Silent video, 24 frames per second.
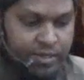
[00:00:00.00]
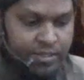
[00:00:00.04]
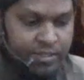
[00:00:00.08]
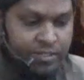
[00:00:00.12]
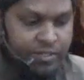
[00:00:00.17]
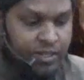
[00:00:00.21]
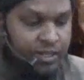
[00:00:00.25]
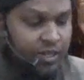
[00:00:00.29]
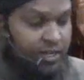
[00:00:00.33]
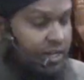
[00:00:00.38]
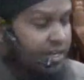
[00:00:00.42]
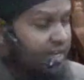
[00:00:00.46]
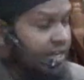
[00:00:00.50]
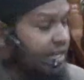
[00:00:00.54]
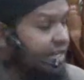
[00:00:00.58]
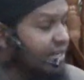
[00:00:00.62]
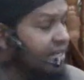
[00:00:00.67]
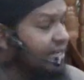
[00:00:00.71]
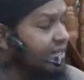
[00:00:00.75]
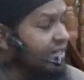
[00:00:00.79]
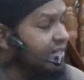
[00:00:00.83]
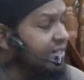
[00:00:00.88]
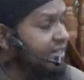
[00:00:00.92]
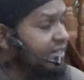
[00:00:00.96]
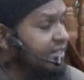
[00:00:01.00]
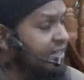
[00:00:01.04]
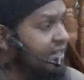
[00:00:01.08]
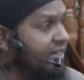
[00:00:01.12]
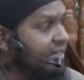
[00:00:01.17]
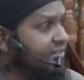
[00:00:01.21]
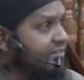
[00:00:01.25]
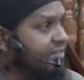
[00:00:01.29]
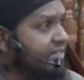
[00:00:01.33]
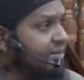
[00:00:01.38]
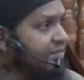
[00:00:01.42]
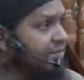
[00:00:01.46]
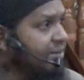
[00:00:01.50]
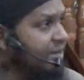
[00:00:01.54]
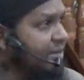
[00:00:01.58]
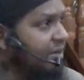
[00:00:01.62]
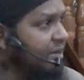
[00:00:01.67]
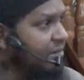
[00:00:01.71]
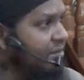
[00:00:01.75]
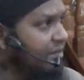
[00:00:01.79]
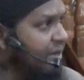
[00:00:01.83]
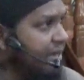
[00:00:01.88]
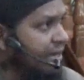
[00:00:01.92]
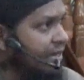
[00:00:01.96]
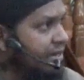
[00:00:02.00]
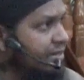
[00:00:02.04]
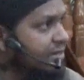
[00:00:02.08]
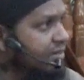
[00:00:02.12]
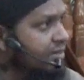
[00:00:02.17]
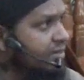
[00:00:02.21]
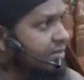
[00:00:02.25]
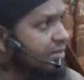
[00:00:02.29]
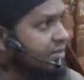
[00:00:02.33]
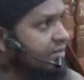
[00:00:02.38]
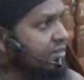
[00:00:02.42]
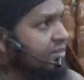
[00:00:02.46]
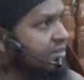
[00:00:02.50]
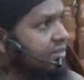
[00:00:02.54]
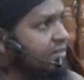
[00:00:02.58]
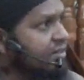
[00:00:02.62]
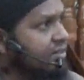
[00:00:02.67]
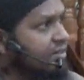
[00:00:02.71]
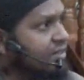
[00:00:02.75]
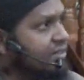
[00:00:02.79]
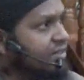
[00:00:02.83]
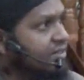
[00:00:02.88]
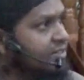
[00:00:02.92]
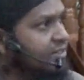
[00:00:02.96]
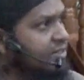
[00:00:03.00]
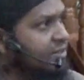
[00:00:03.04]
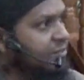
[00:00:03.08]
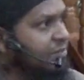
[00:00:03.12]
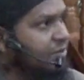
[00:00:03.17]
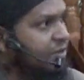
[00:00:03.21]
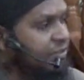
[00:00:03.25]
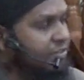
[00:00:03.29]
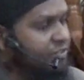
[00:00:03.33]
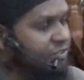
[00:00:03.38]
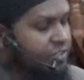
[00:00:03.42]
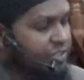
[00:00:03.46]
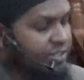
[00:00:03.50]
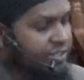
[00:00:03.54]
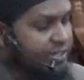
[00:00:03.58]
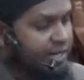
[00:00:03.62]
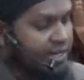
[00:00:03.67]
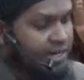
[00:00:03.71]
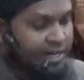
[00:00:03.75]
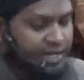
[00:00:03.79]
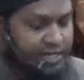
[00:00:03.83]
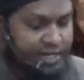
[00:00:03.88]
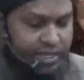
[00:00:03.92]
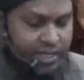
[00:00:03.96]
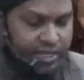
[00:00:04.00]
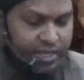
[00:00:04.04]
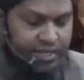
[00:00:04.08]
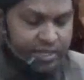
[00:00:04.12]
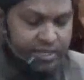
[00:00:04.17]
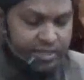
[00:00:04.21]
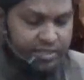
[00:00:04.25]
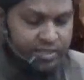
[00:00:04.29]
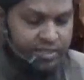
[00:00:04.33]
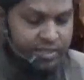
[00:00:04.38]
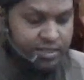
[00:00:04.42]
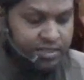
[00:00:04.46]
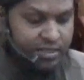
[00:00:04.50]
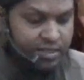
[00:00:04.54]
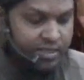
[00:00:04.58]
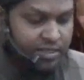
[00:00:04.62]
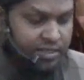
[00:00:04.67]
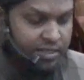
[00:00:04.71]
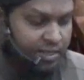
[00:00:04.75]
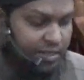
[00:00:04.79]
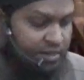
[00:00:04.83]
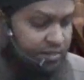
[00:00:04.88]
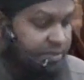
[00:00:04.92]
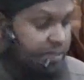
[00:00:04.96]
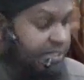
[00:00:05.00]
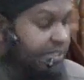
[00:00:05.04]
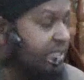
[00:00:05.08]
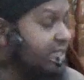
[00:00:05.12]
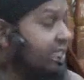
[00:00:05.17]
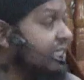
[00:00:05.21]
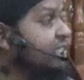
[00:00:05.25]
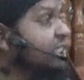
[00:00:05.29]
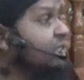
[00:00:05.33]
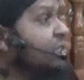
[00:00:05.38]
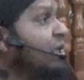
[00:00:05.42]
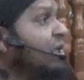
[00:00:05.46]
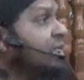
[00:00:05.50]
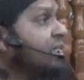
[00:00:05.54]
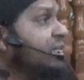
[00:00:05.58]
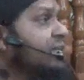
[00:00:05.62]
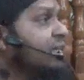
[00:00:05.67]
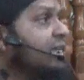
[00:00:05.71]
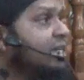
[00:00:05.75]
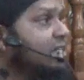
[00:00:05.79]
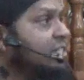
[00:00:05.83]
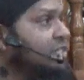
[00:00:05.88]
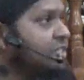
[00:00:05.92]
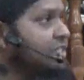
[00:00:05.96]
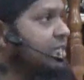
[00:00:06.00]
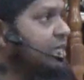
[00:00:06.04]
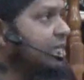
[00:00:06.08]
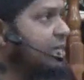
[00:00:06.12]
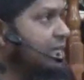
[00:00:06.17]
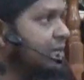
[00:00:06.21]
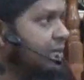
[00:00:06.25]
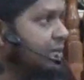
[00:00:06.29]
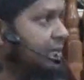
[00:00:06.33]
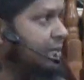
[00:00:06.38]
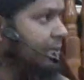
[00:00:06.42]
So Allah gives him a command to prostrate. And again, Iblis is not an angel.